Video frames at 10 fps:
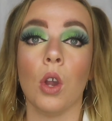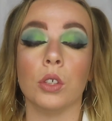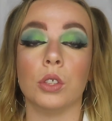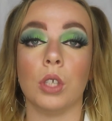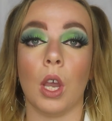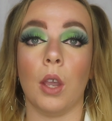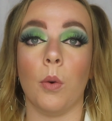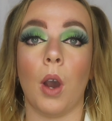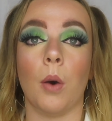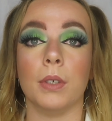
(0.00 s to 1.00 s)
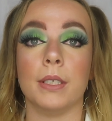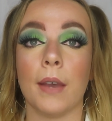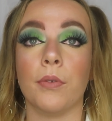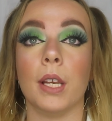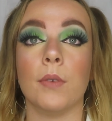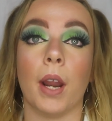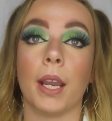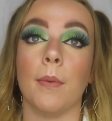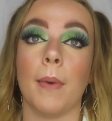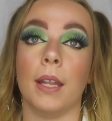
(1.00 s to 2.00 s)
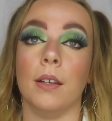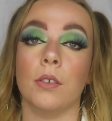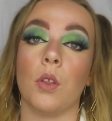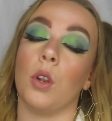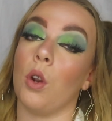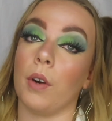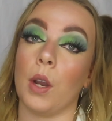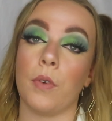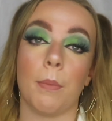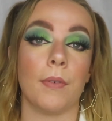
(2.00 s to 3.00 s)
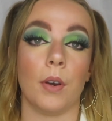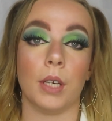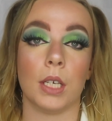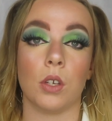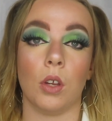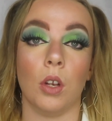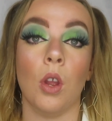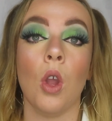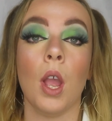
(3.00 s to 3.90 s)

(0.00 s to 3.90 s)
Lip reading: So I would definitely recommend the L'Oreal Fit Me foundation